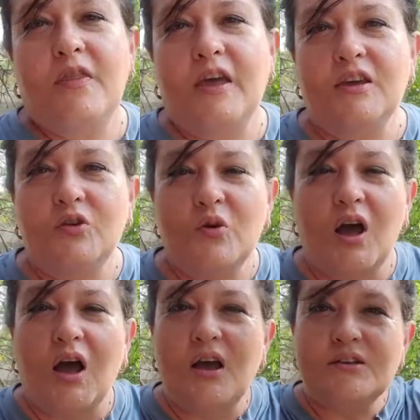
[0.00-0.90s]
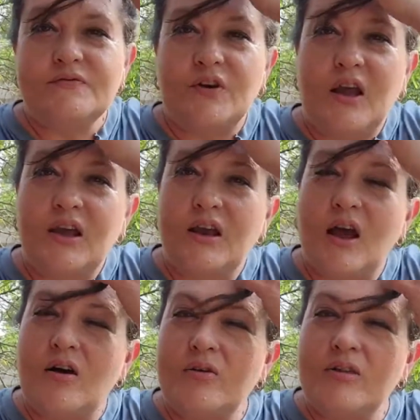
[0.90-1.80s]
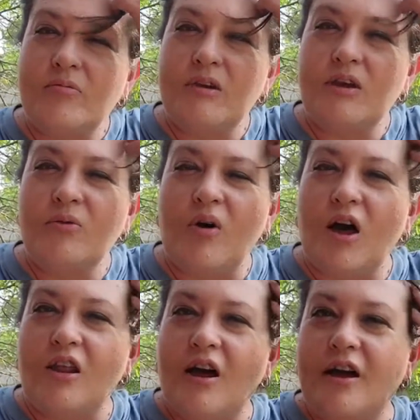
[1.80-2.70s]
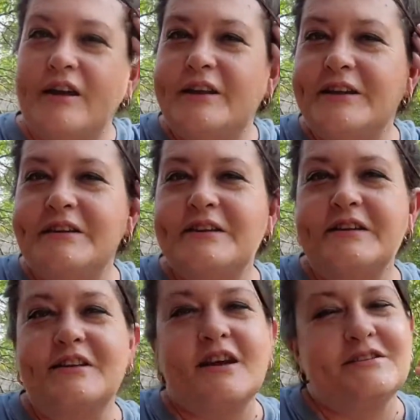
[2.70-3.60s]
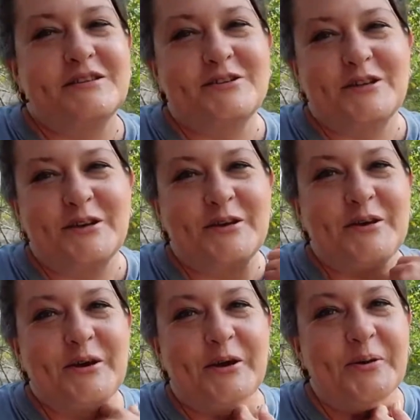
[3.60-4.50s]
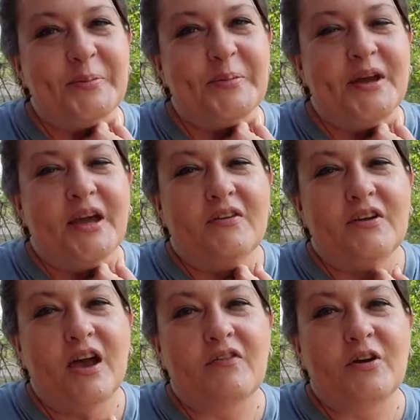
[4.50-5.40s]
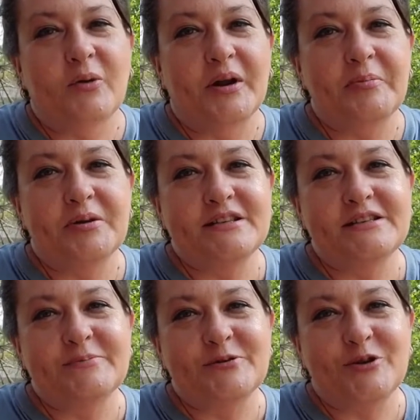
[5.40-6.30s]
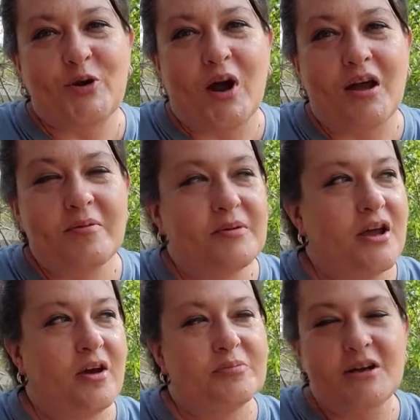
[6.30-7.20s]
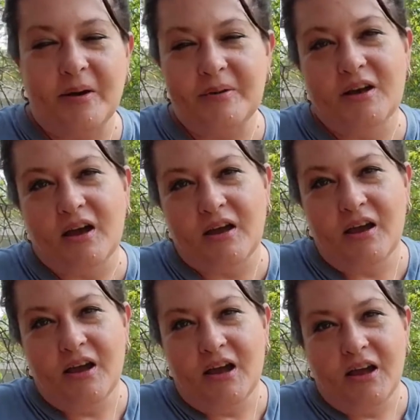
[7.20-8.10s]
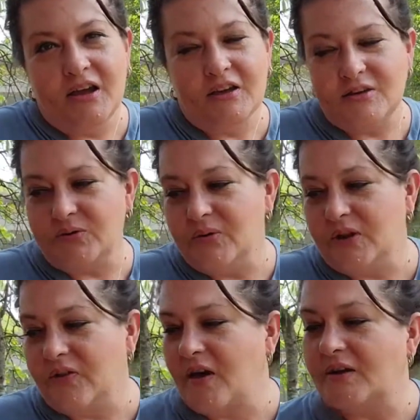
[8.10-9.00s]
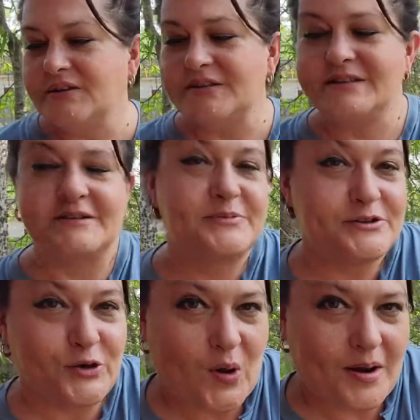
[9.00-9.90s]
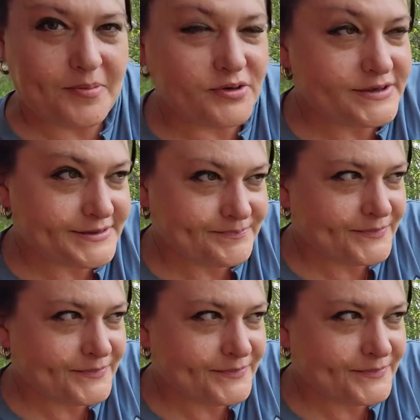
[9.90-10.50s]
thank you guys for hanging out with me while I clean the nasty chicken coop. If you haven't already, please subscribe and help Tommy and I get to 1,000 subscribers.